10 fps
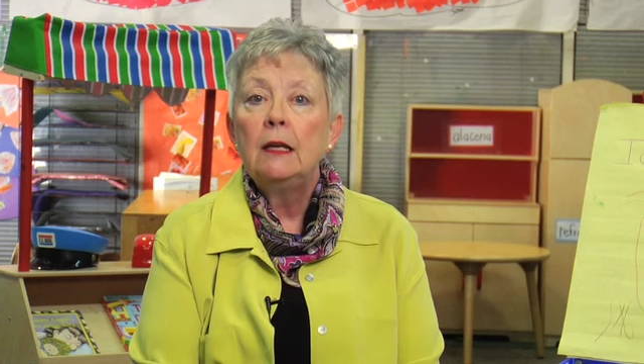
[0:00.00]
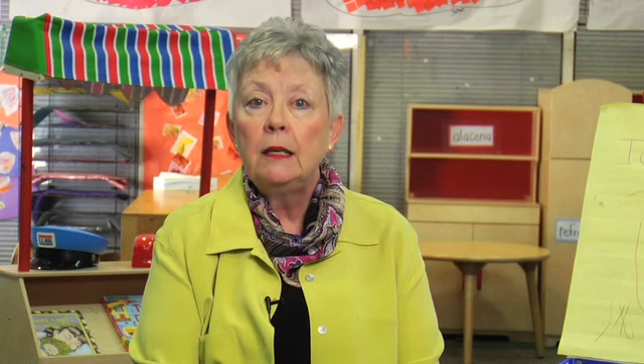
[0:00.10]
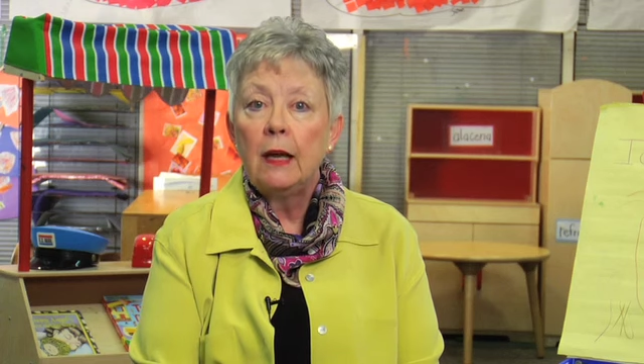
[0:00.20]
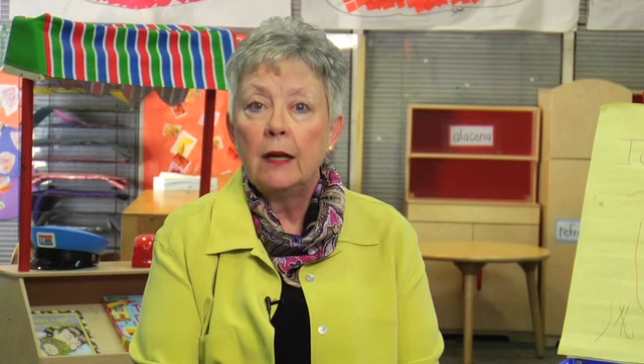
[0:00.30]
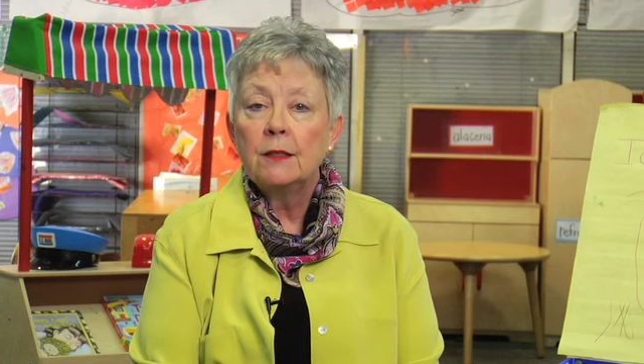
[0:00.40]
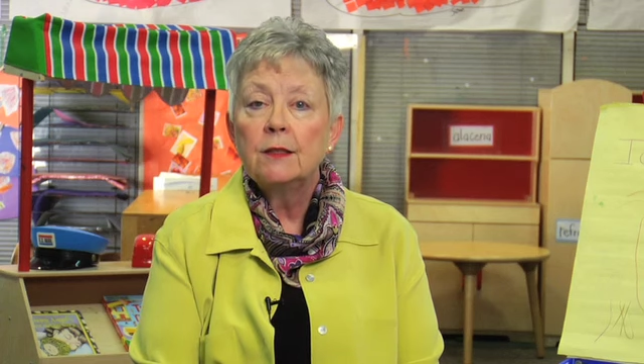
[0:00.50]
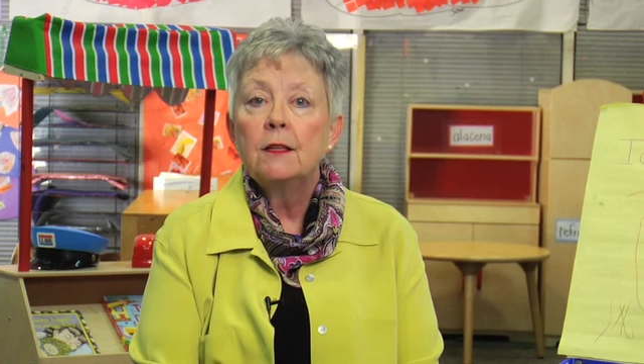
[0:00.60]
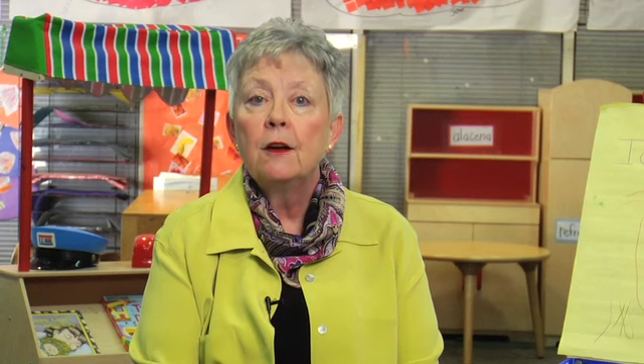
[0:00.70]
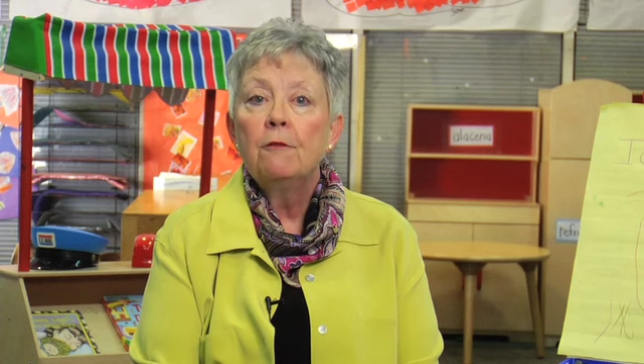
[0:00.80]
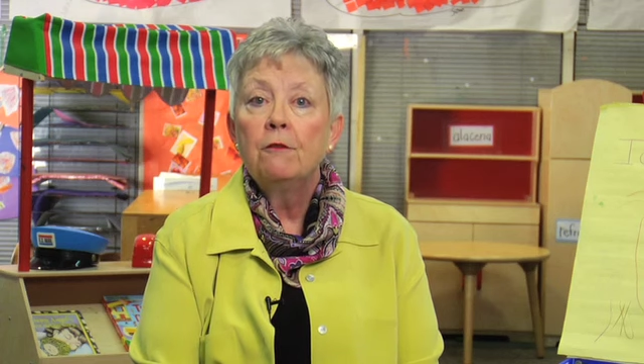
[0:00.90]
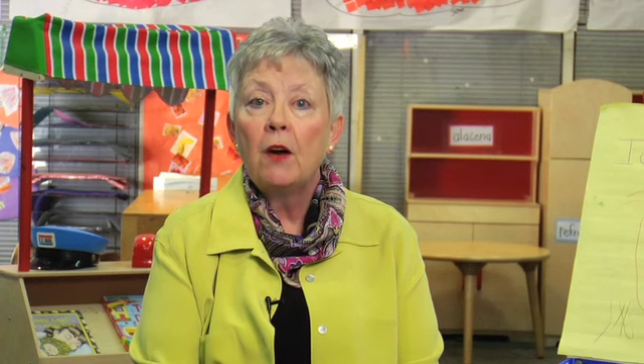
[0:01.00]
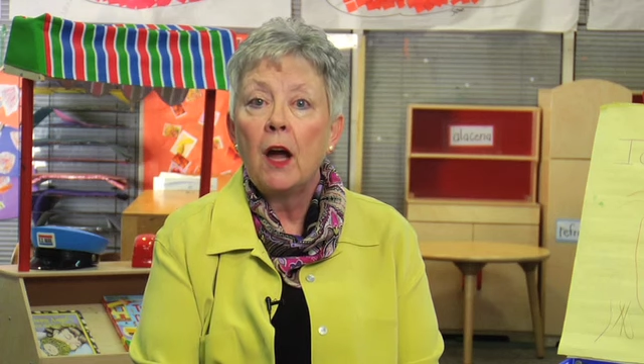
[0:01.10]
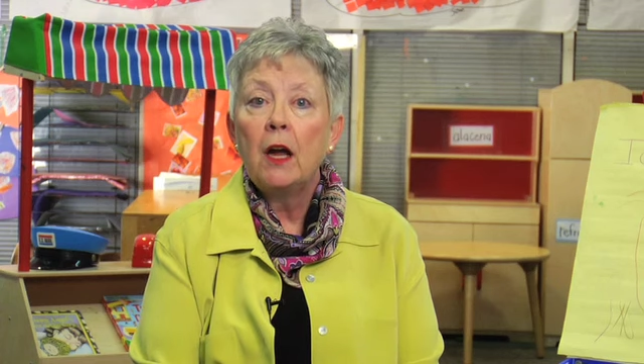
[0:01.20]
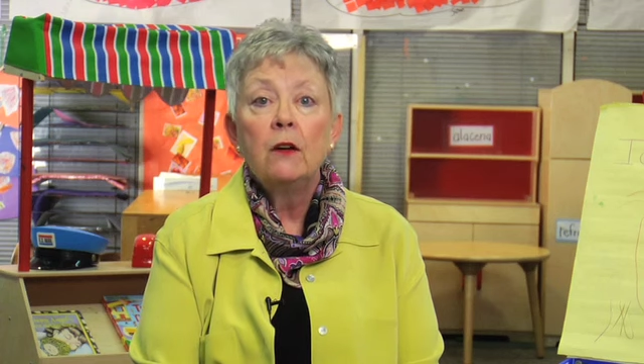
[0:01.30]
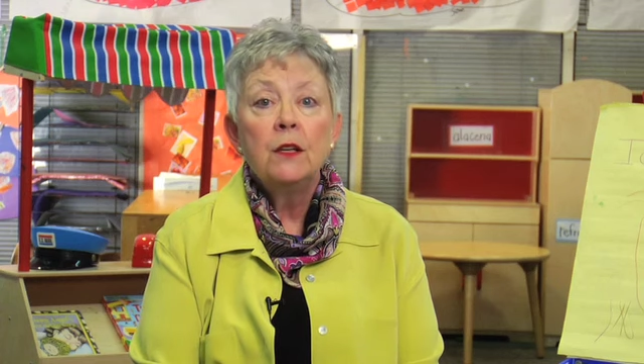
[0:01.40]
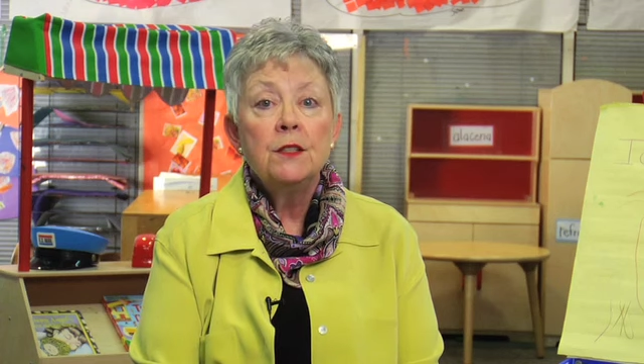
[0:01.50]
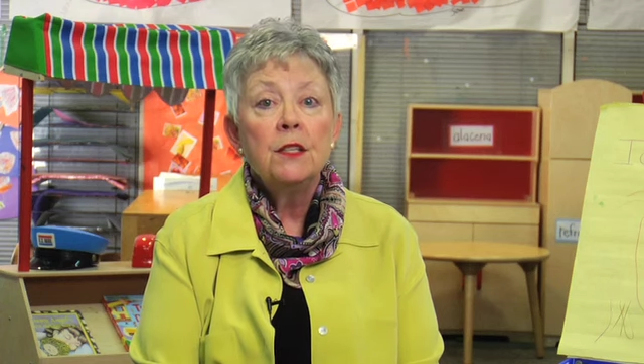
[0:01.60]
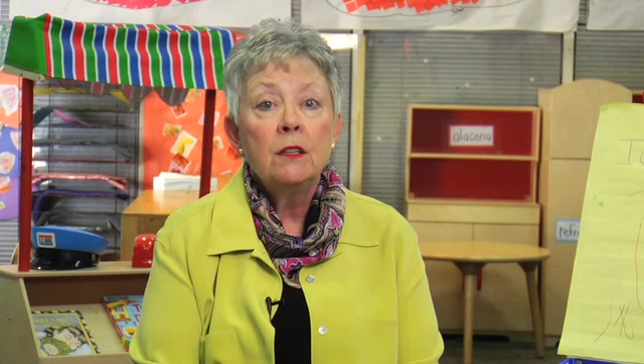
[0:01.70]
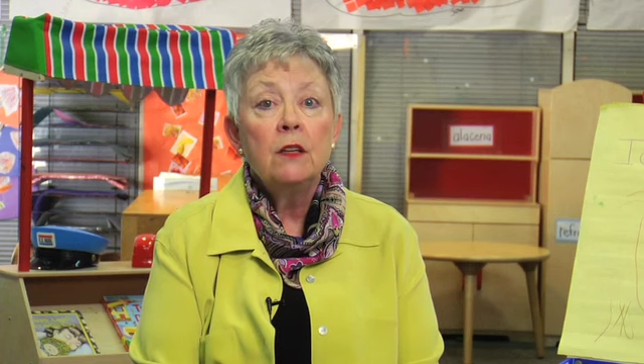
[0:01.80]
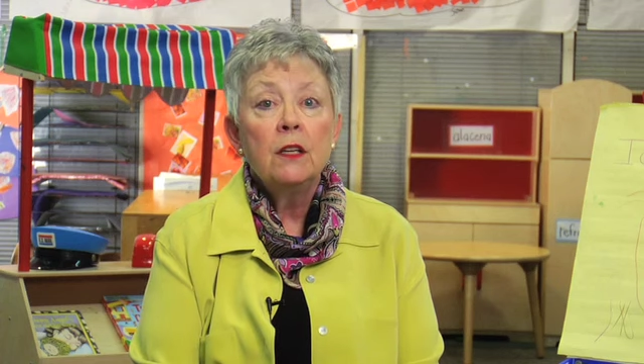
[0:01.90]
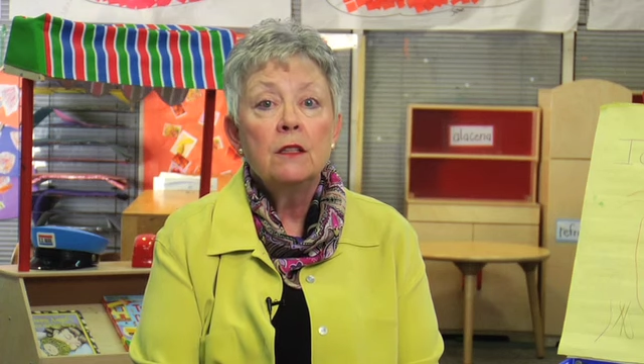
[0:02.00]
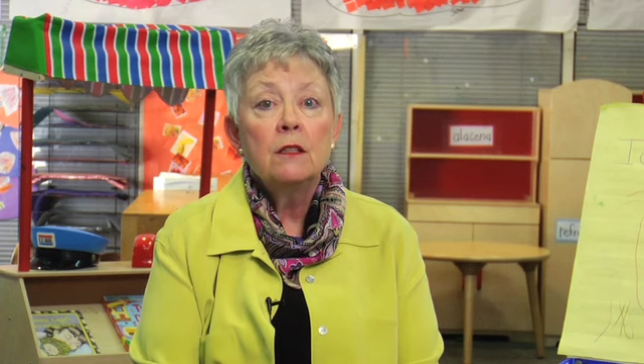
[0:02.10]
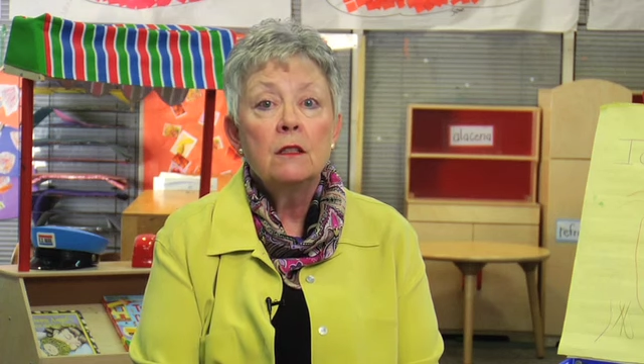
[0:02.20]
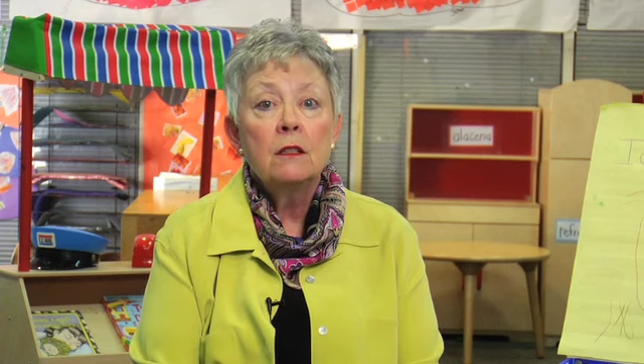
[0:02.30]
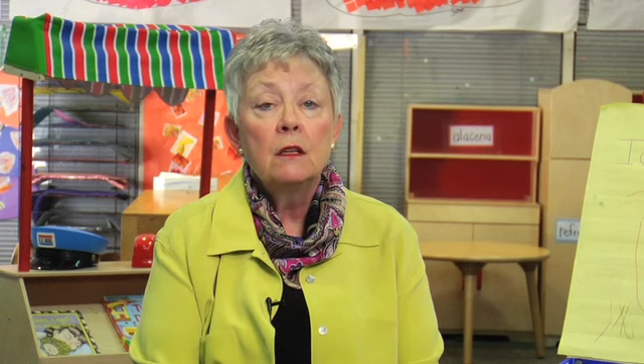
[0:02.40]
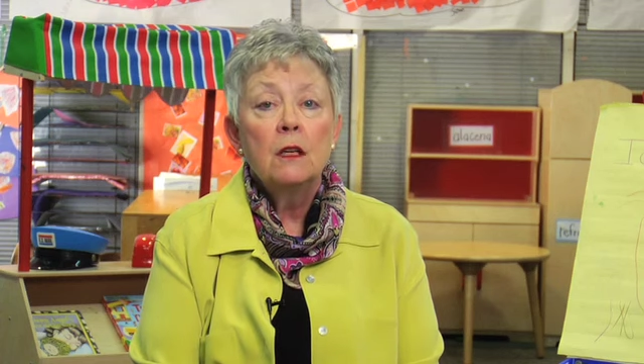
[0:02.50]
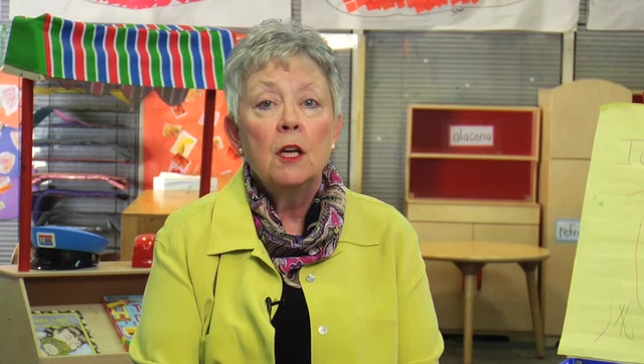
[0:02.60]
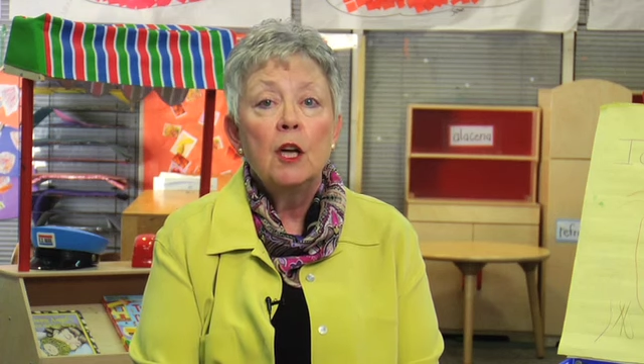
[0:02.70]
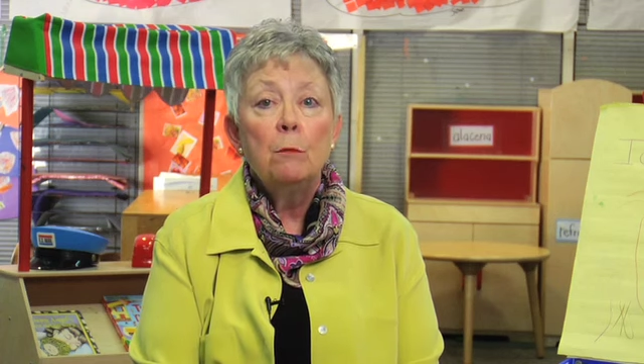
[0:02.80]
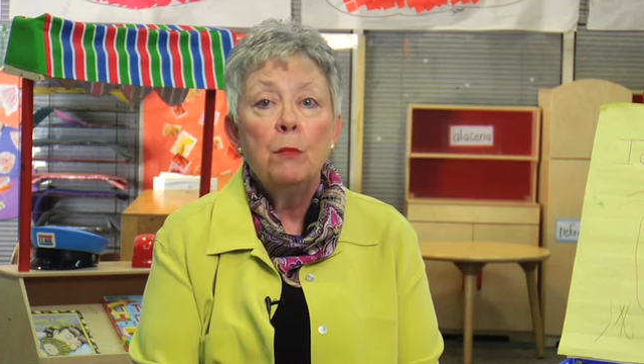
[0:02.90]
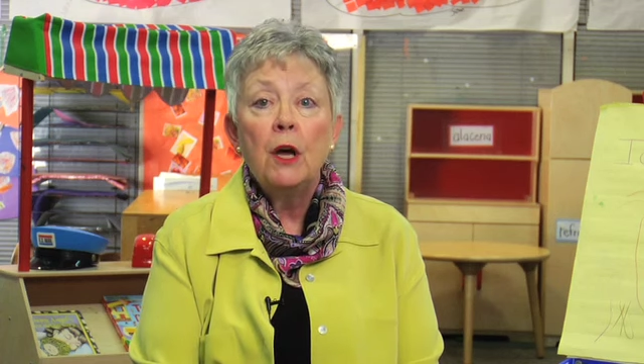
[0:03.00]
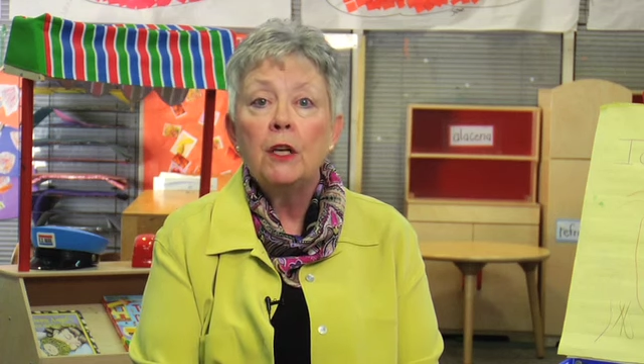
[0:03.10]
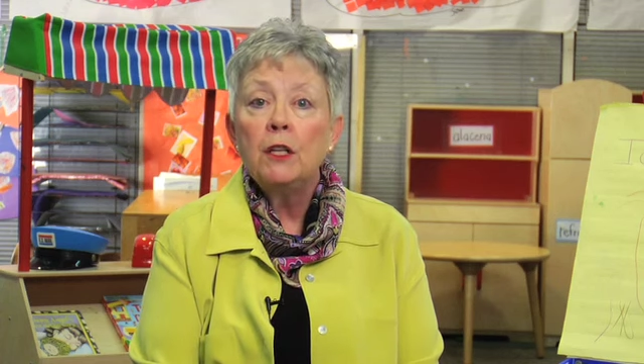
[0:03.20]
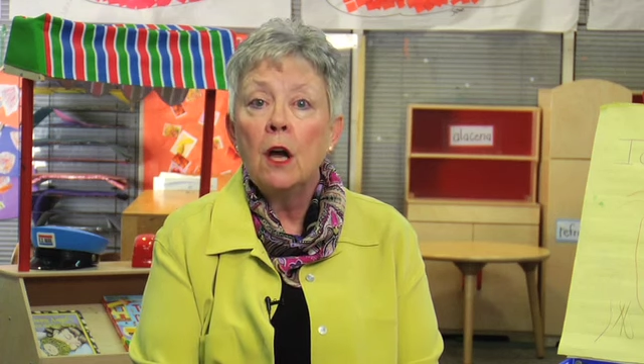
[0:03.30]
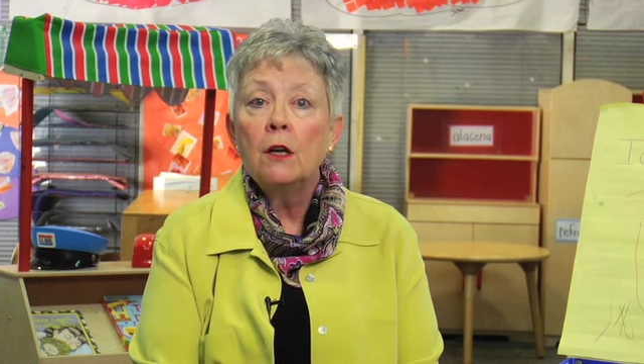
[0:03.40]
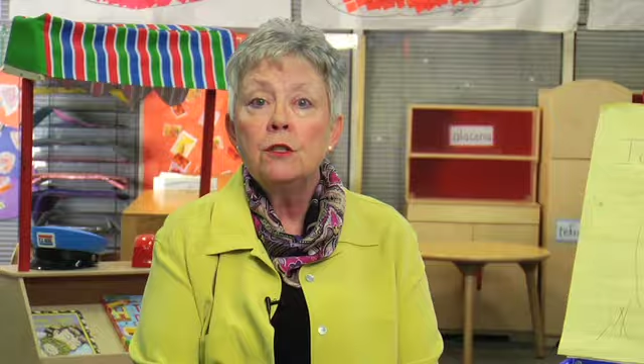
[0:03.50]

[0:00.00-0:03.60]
Yes, fire is serious, but young